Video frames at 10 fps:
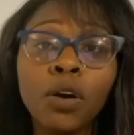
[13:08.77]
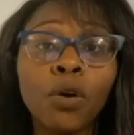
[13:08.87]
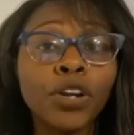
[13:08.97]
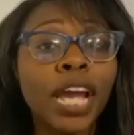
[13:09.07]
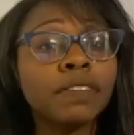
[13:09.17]

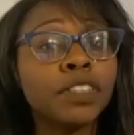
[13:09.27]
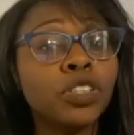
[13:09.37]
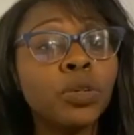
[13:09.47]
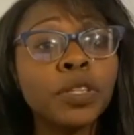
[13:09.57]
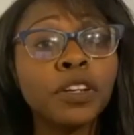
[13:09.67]
or you have to
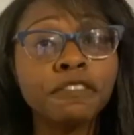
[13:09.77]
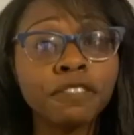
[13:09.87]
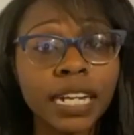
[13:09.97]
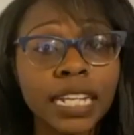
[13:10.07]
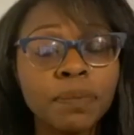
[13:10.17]
do it with your
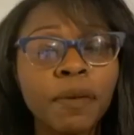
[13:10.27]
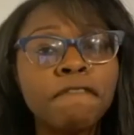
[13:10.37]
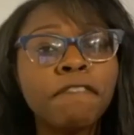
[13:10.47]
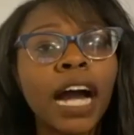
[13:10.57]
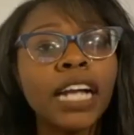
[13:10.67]
friends, but
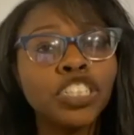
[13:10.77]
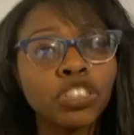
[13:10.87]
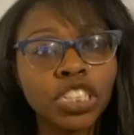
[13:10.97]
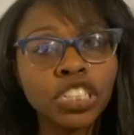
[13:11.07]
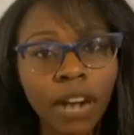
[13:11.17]
find
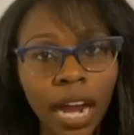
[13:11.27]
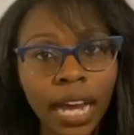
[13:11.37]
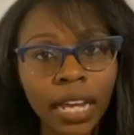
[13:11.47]
your tribe.